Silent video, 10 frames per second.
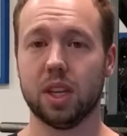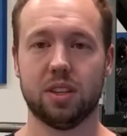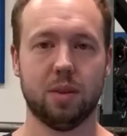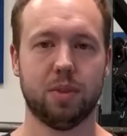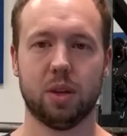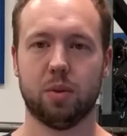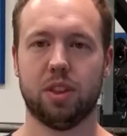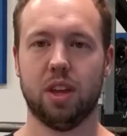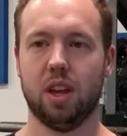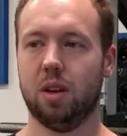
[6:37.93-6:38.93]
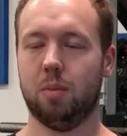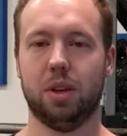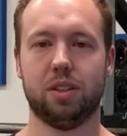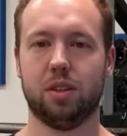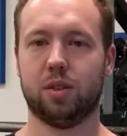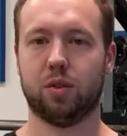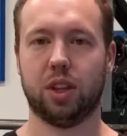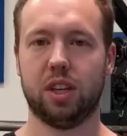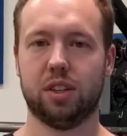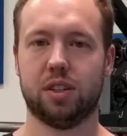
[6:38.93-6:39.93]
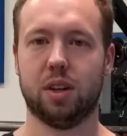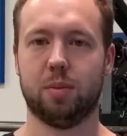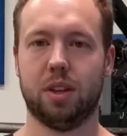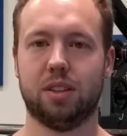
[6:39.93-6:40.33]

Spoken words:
Same thing with business or relationship.